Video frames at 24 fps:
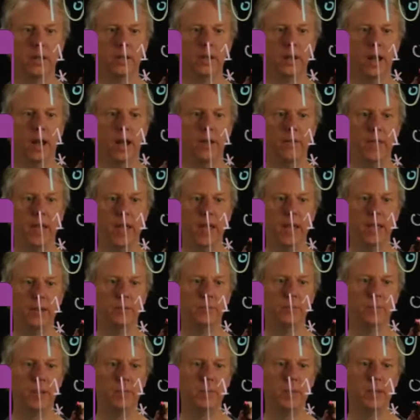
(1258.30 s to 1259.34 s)
and then
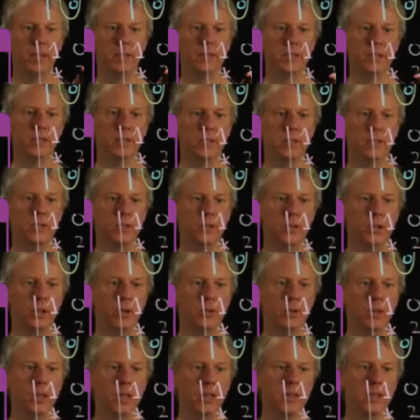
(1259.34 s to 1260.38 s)
maybe this is a 2,
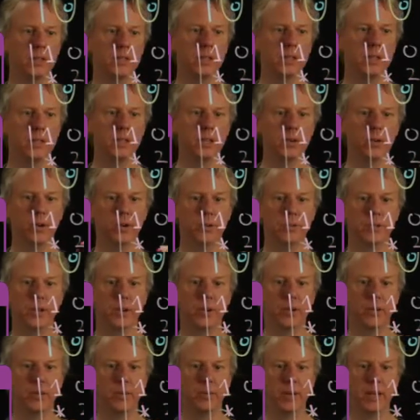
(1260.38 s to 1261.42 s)
and then this is 0, 0,
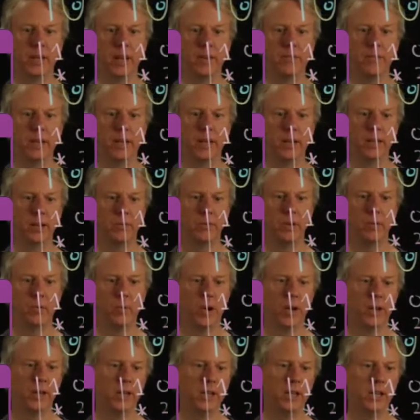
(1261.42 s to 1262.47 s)
and then we can have anything we
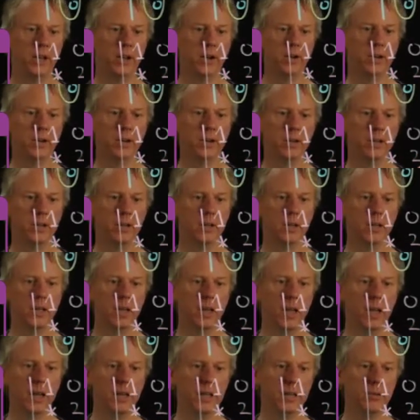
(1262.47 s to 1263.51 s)
want here,
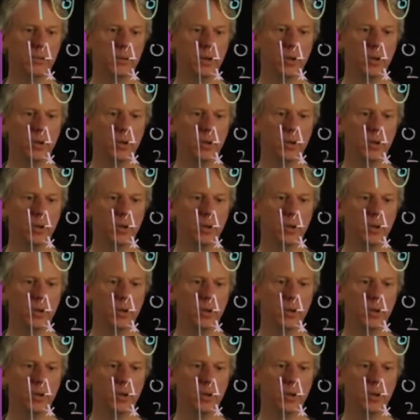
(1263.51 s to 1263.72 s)
anything we